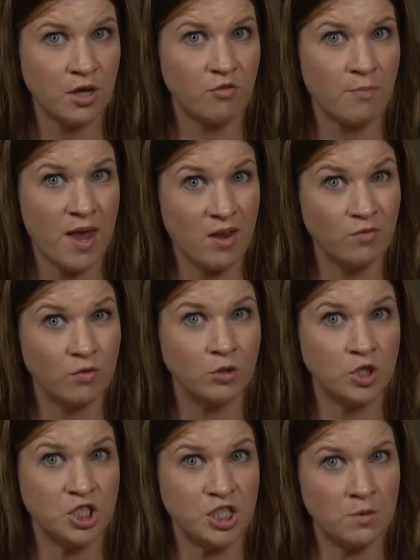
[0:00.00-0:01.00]
of painful
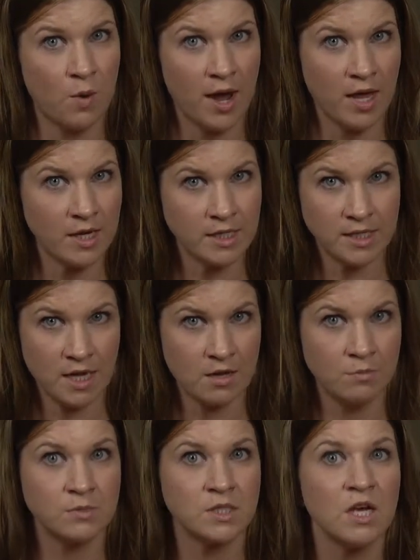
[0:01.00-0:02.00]
G Y N
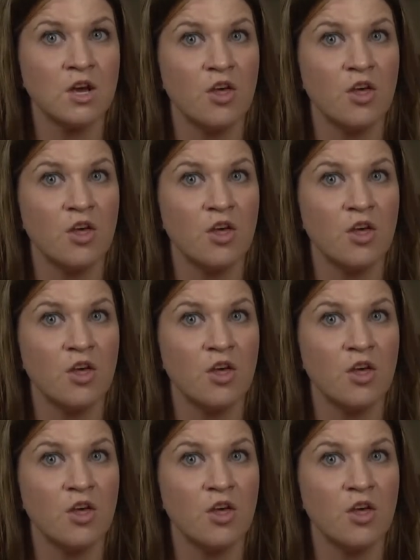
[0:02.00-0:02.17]
exams.